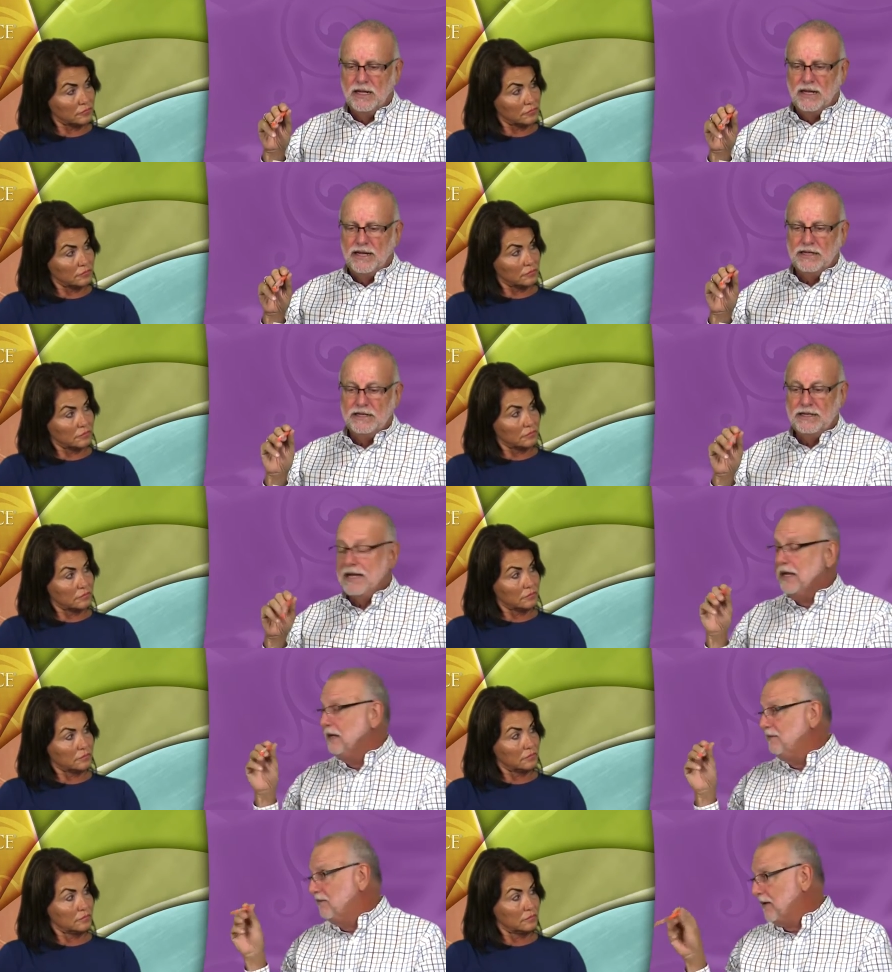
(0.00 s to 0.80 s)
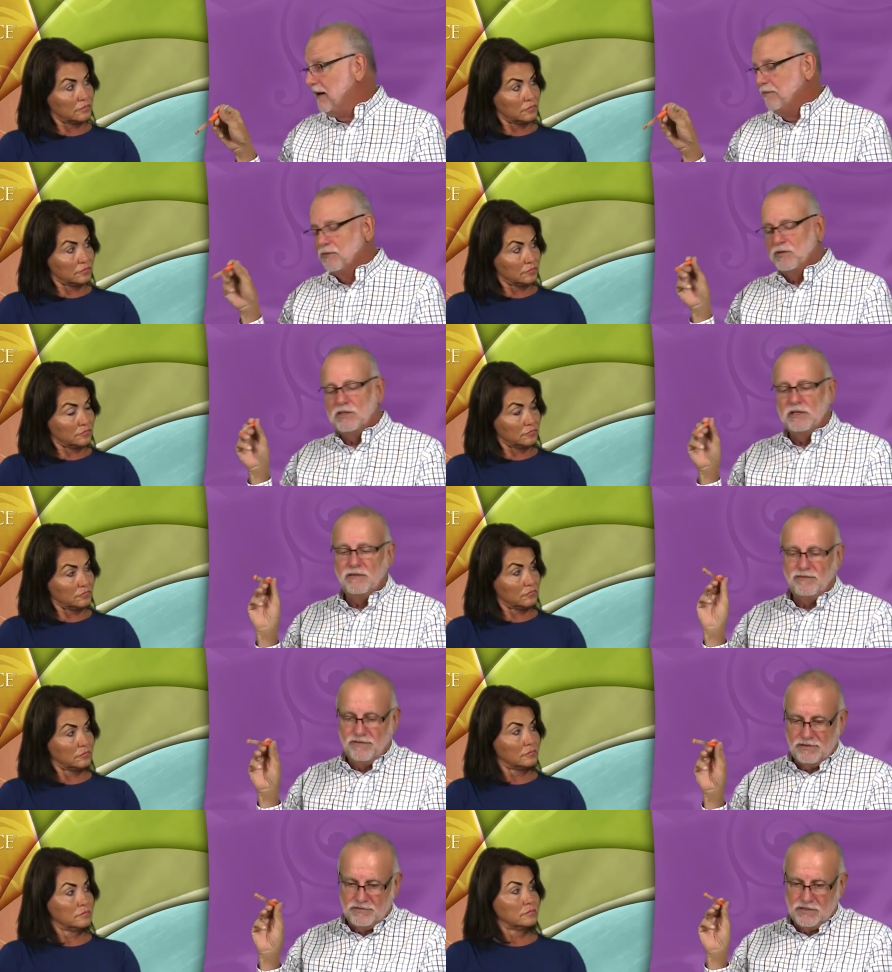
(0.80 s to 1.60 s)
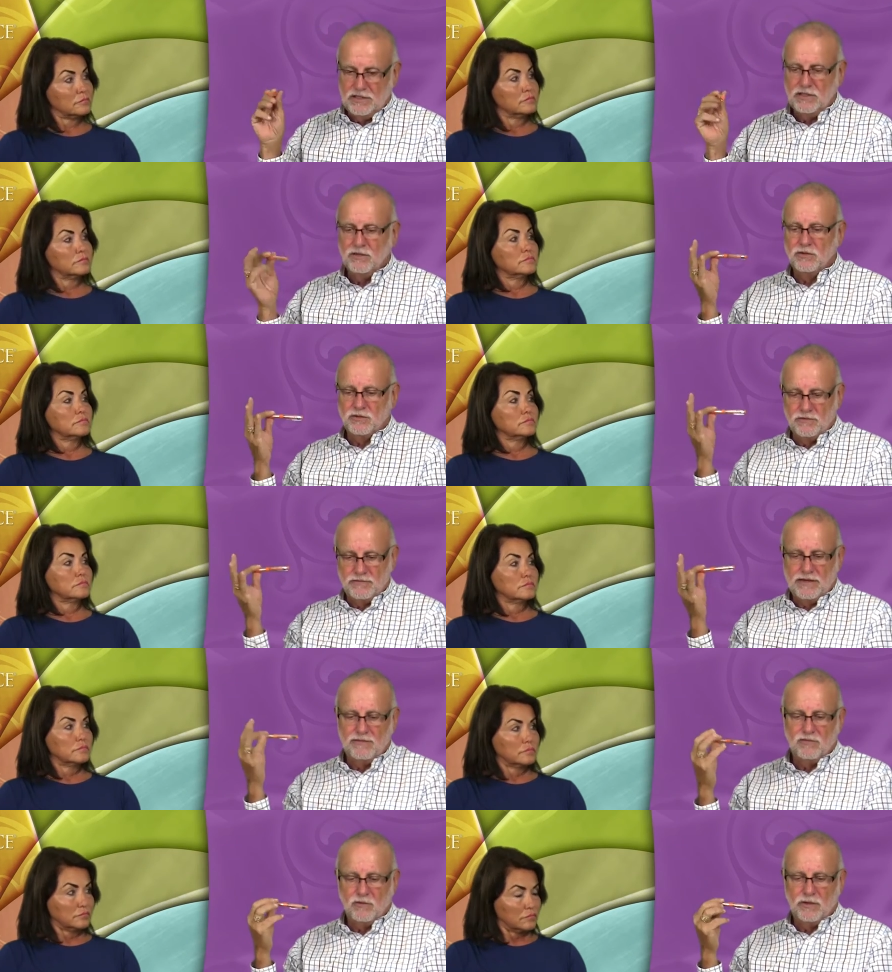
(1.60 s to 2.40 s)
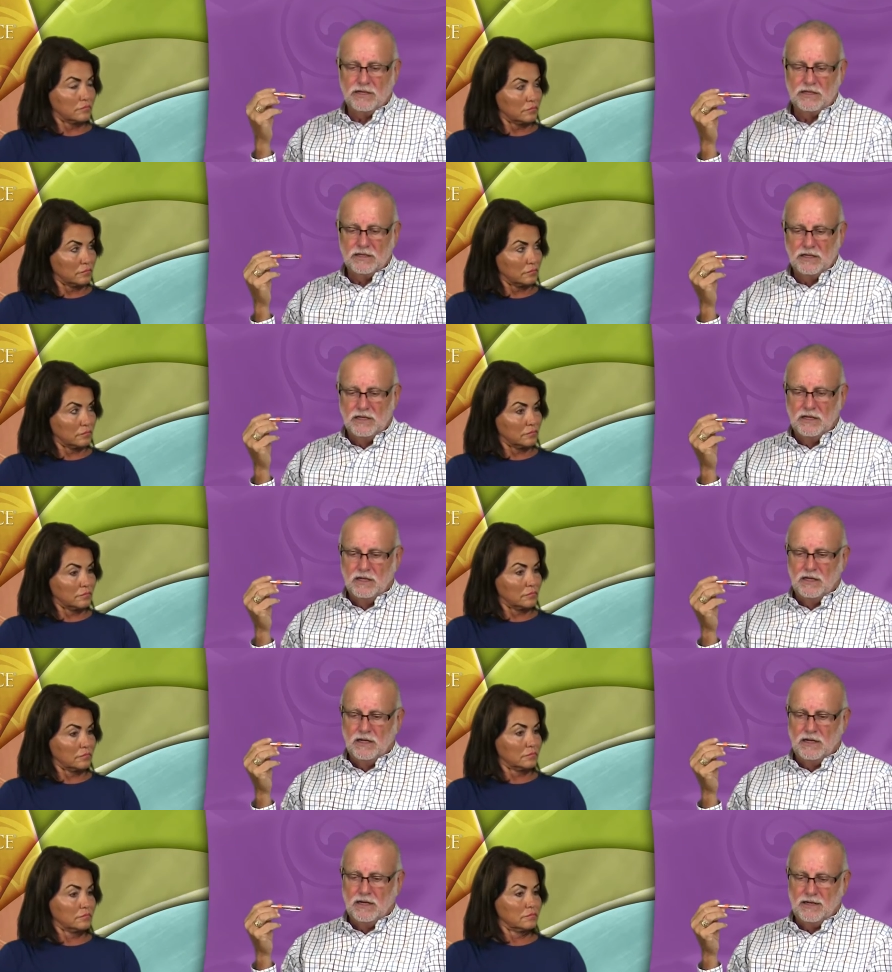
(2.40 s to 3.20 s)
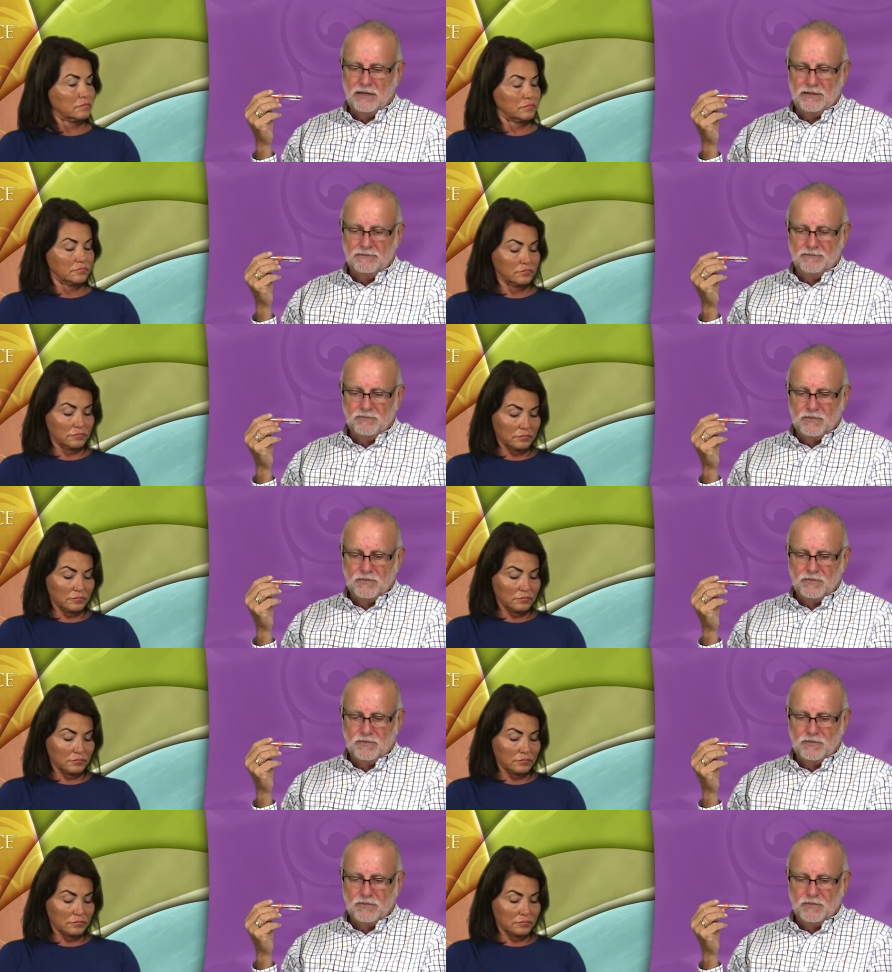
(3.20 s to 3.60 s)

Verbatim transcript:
Speaker 1: and a 95% 15 year survival rate. Mm-hmm. Uh,